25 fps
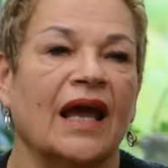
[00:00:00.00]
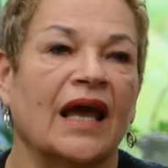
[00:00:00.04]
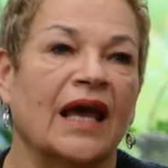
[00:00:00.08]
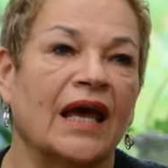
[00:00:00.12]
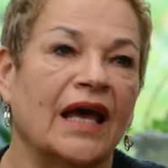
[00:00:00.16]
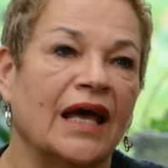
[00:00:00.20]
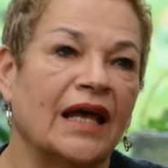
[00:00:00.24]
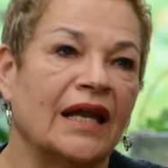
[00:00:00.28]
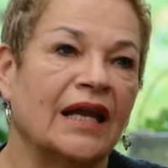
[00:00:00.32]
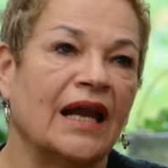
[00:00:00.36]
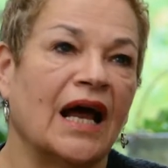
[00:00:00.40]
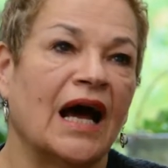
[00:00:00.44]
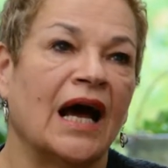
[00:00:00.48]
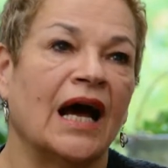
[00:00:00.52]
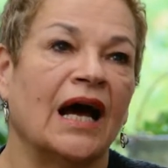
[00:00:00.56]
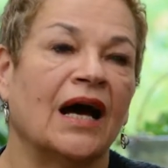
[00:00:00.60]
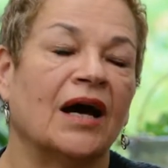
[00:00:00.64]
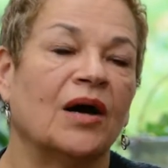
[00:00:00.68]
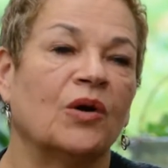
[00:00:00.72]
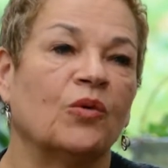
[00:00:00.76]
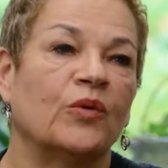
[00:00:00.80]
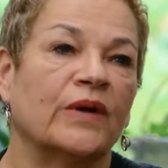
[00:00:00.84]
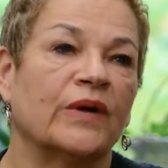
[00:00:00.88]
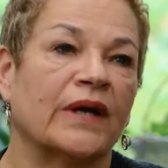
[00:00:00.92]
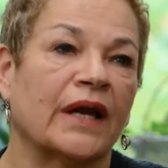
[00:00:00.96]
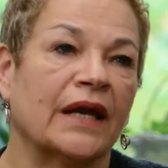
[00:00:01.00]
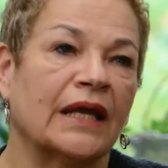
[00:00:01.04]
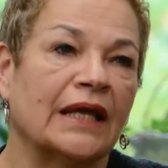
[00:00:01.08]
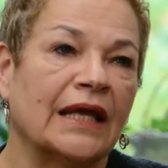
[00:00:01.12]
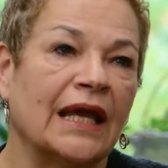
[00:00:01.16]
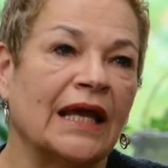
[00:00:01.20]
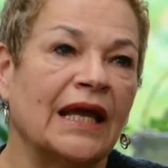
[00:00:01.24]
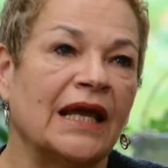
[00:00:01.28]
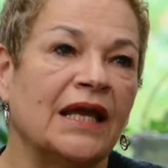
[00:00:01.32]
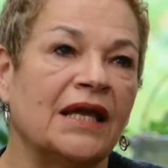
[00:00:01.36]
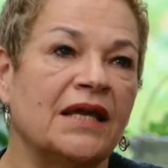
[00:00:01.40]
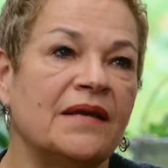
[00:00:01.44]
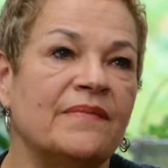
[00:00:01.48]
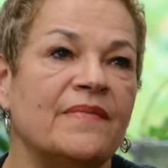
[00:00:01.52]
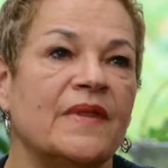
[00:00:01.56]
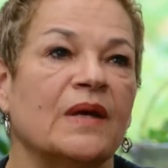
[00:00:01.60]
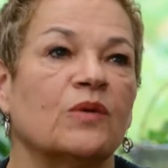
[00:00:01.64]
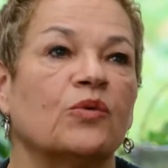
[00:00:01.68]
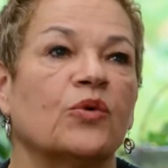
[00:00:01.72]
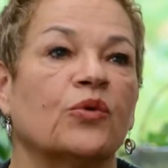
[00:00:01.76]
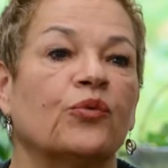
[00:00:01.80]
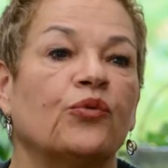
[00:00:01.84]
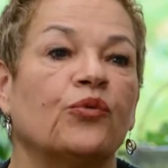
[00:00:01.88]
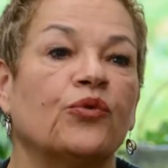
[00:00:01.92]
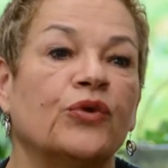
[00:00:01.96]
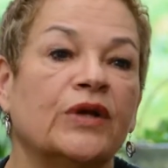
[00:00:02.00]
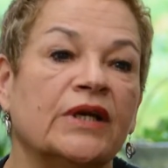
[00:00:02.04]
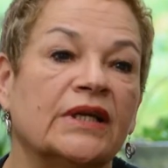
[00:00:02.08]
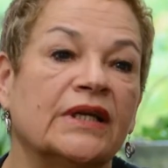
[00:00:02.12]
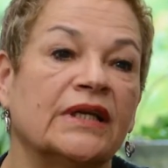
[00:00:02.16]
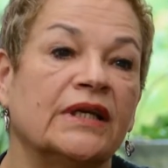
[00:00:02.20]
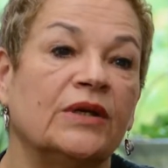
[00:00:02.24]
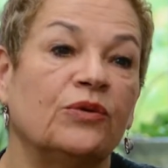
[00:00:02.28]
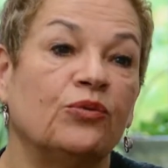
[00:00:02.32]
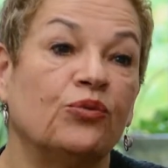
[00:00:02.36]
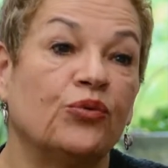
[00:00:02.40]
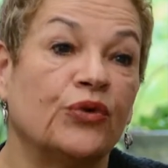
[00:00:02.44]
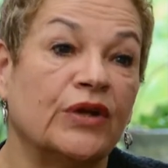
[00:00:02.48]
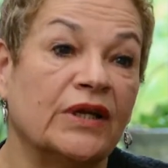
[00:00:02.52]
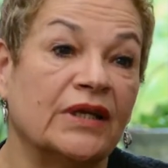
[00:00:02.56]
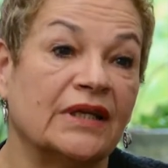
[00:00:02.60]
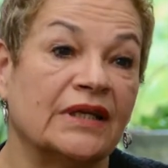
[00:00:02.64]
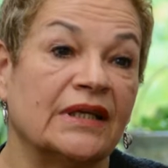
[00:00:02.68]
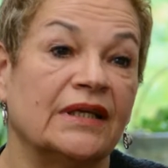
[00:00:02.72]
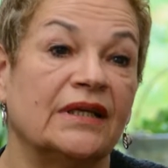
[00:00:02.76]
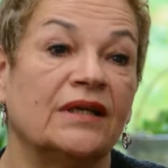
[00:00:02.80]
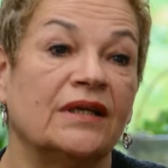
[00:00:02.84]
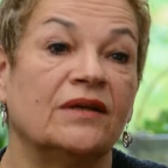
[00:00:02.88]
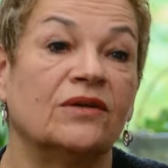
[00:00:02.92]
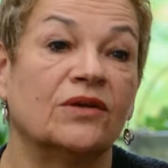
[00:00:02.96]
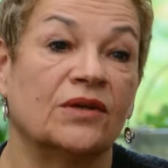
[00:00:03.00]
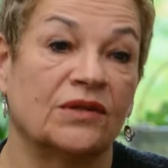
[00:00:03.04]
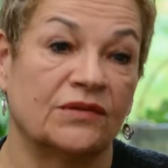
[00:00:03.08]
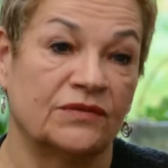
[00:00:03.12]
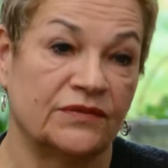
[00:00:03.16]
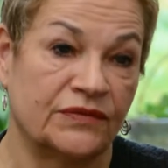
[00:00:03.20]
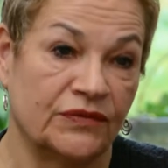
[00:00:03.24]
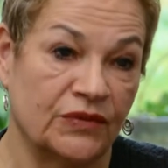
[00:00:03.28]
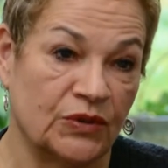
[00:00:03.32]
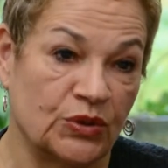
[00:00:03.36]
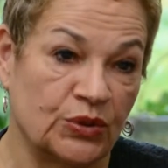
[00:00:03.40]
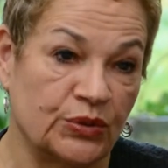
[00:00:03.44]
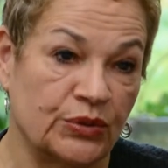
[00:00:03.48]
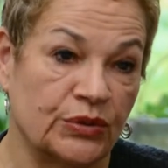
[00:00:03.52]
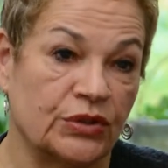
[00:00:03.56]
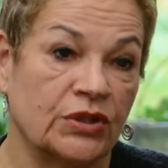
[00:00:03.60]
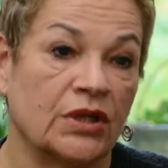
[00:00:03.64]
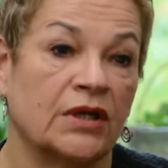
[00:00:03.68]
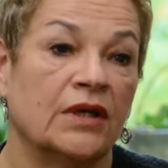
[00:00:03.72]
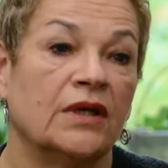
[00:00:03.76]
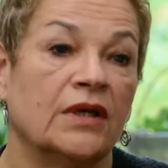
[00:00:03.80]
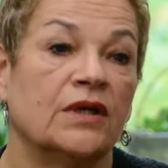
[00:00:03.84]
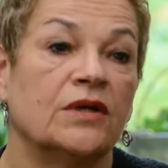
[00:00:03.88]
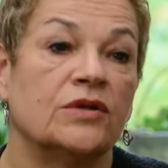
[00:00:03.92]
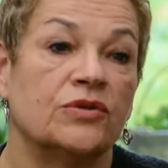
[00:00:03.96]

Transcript: And when I came, they were really, really looking forward